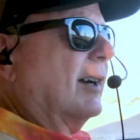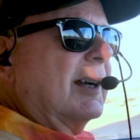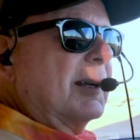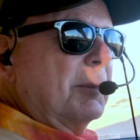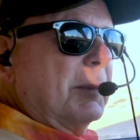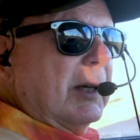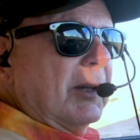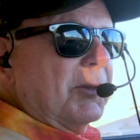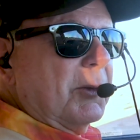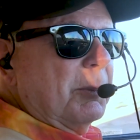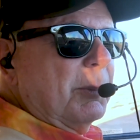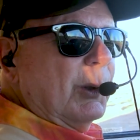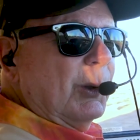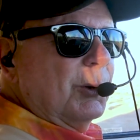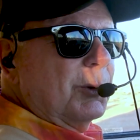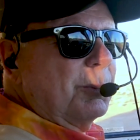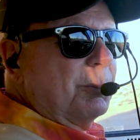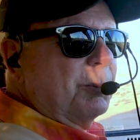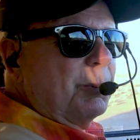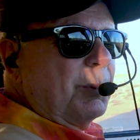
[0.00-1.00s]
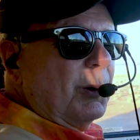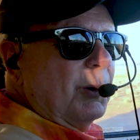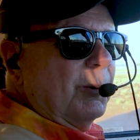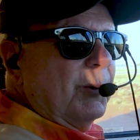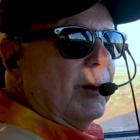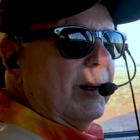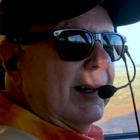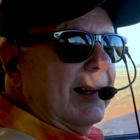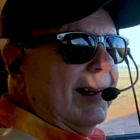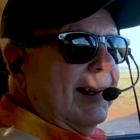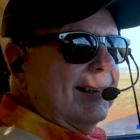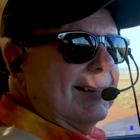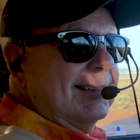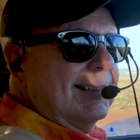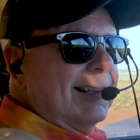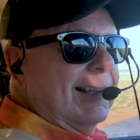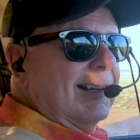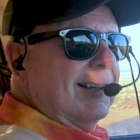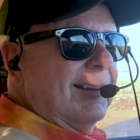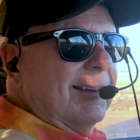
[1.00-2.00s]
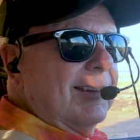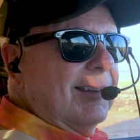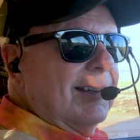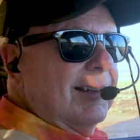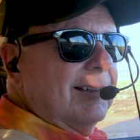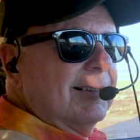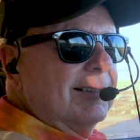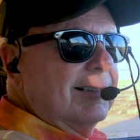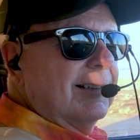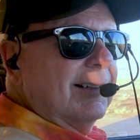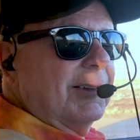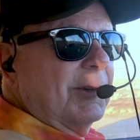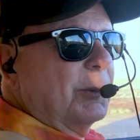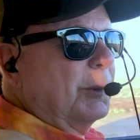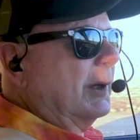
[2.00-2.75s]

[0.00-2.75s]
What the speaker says: talk about the Bose ProFlight headset on